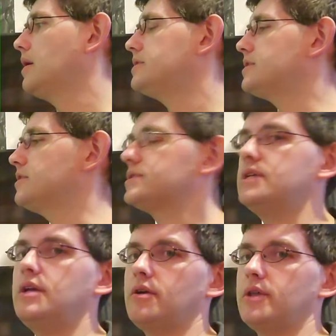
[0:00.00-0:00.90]
So you'll
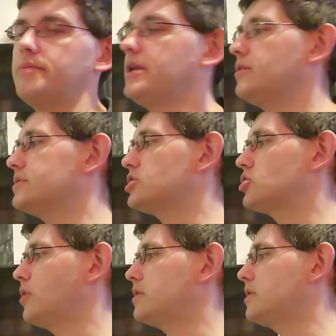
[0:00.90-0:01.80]
see here on the menu, it's
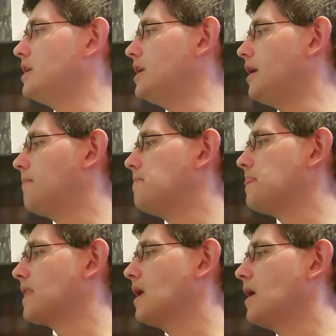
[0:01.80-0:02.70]
showing the
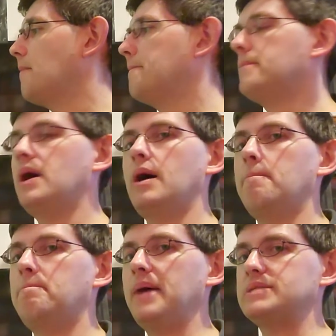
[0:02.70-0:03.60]

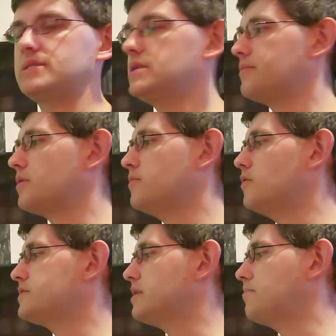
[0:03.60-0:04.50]
best number of
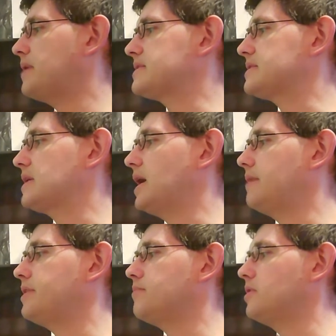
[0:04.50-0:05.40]
moves and best time,
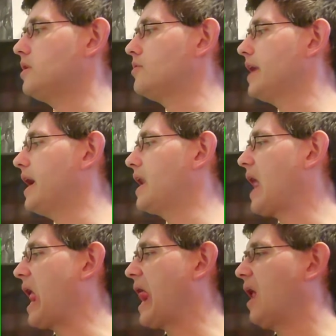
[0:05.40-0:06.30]
and then below that,
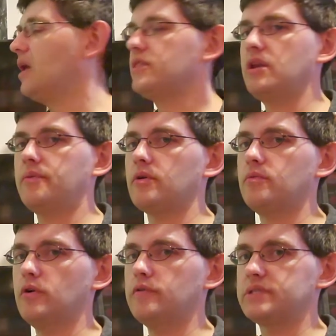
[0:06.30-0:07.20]
the number of
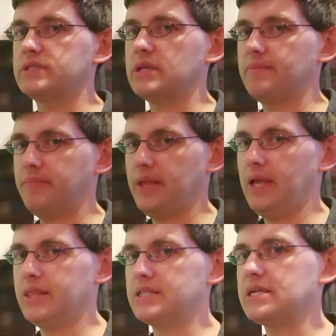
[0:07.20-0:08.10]
moves
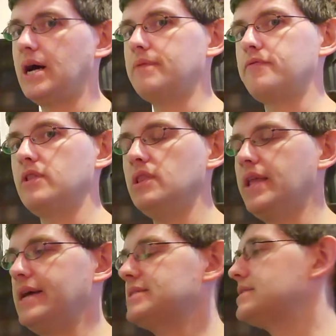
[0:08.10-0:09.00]
and the time for the
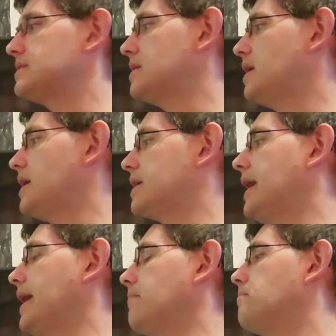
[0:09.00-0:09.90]
last
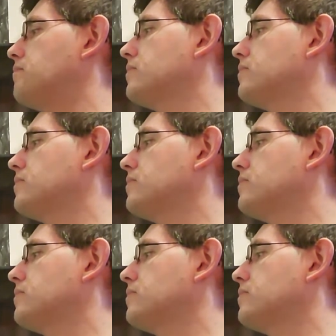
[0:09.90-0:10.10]
game.